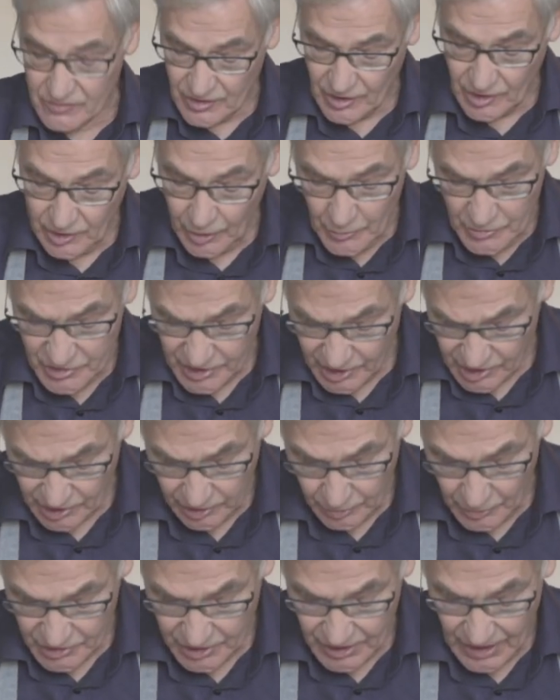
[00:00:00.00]
Close is
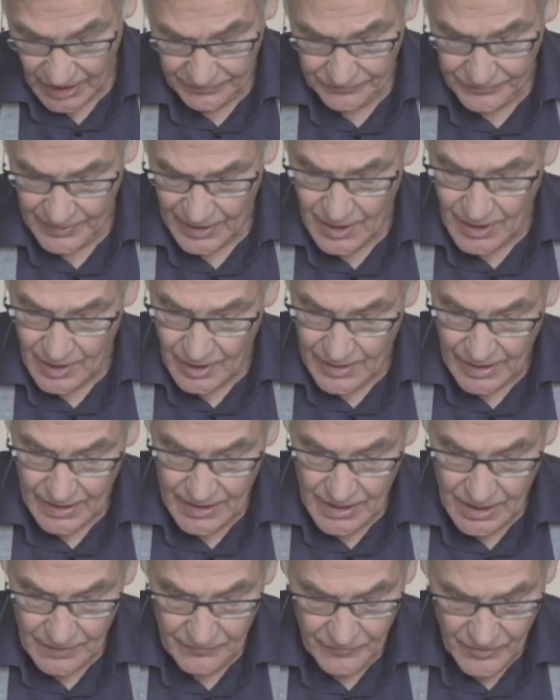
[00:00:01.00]
close enough.
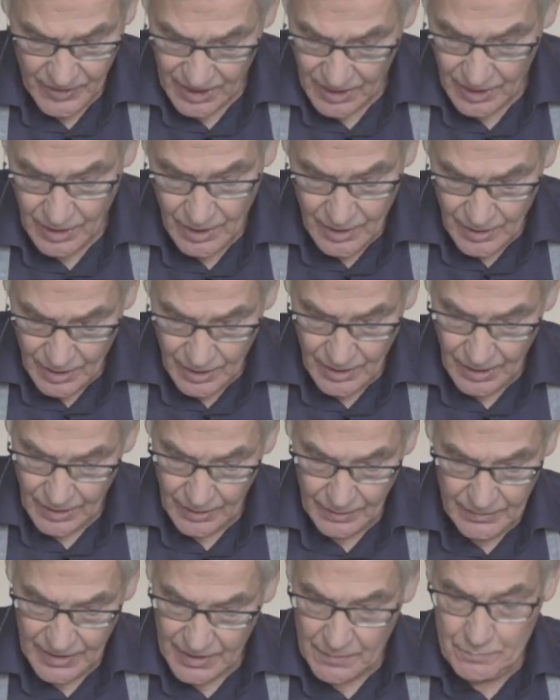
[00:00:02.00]
Any of the
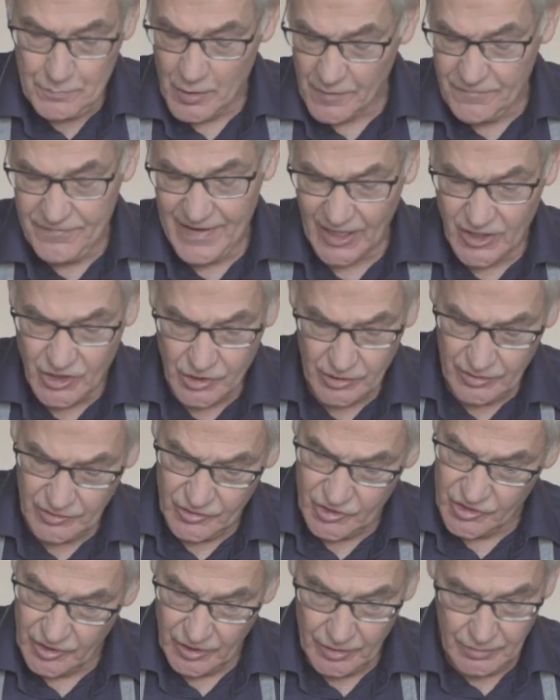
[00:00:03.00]

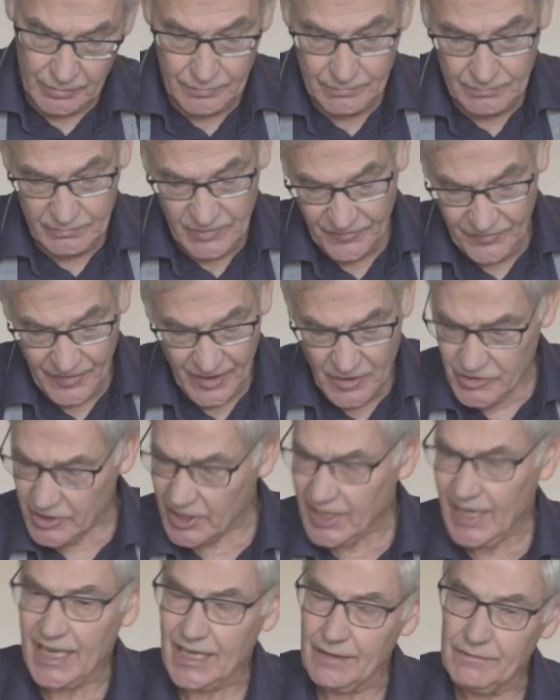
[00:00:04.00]
imperfections or things are
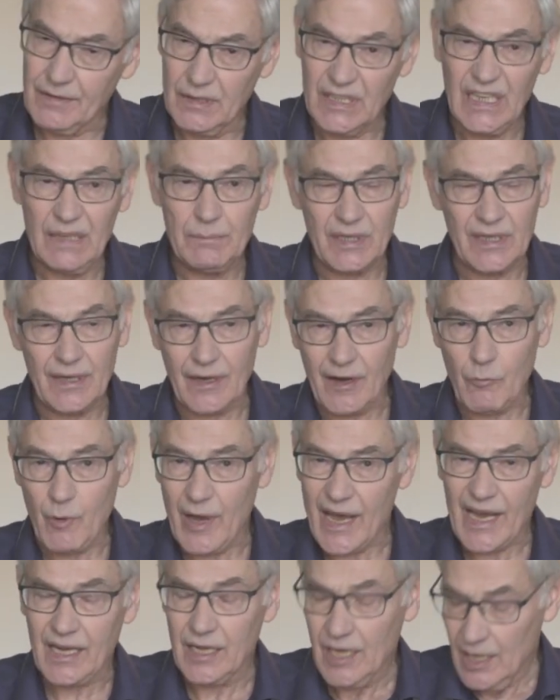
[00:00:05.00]
kind of a little bit out of
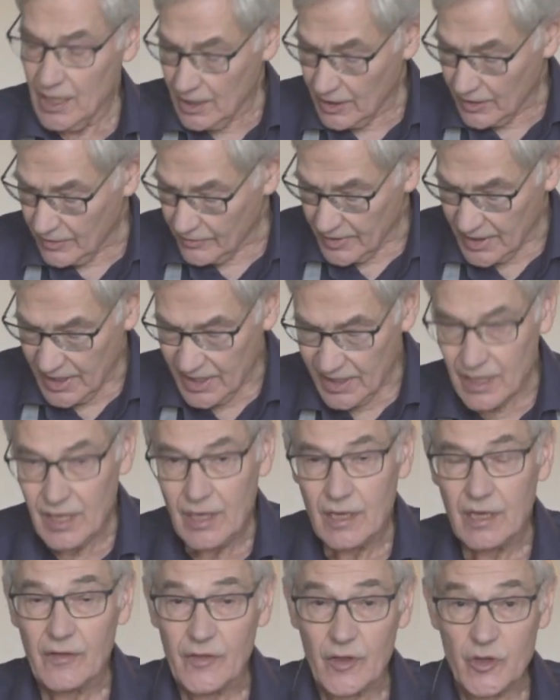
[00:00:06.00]
whack, the
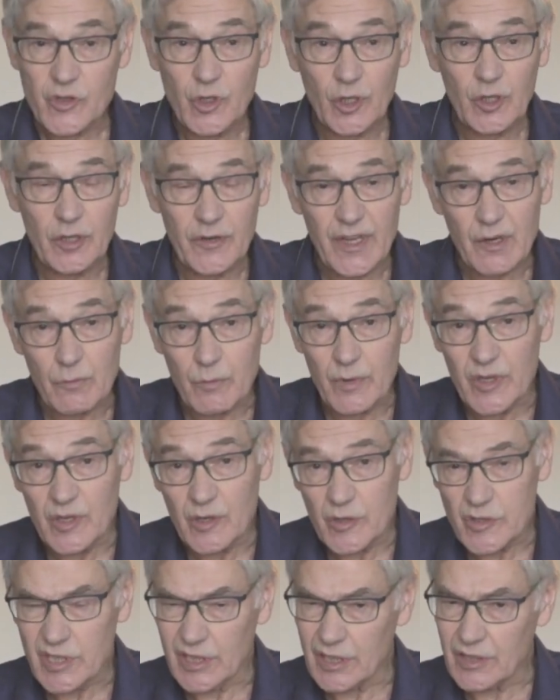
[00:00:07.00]
sugar that we're
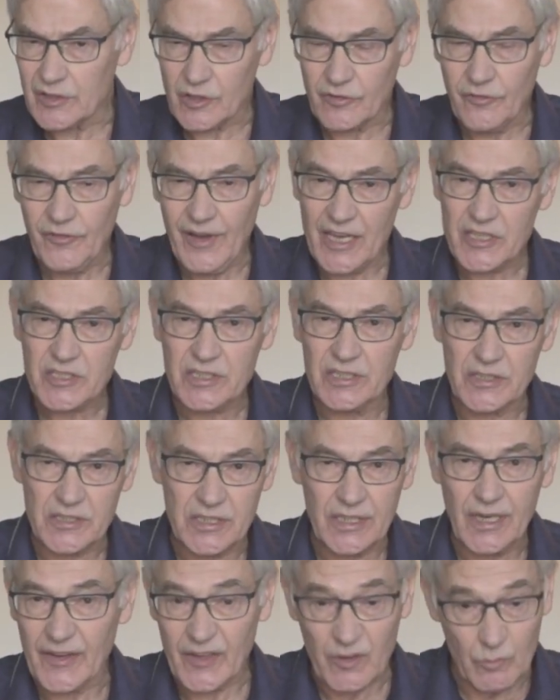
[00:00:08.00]
using to fasten it
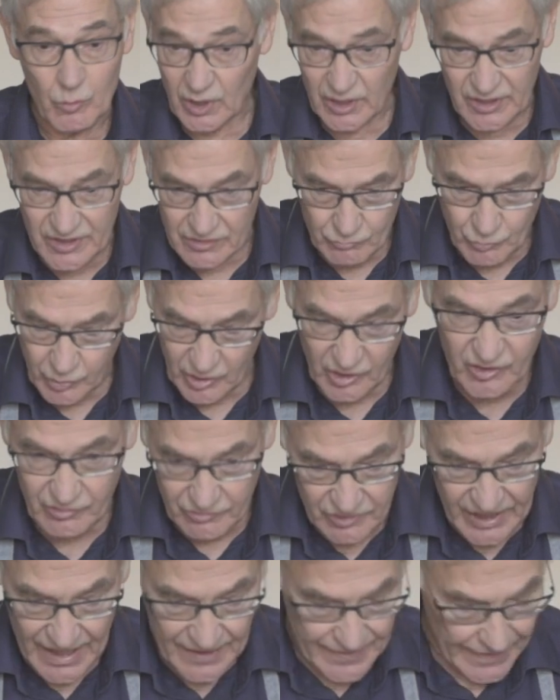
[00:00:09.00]
together will
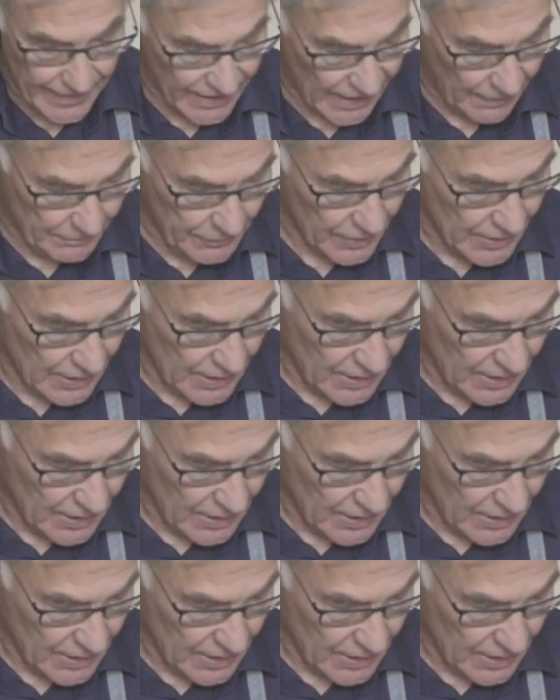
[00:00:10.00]
take that up.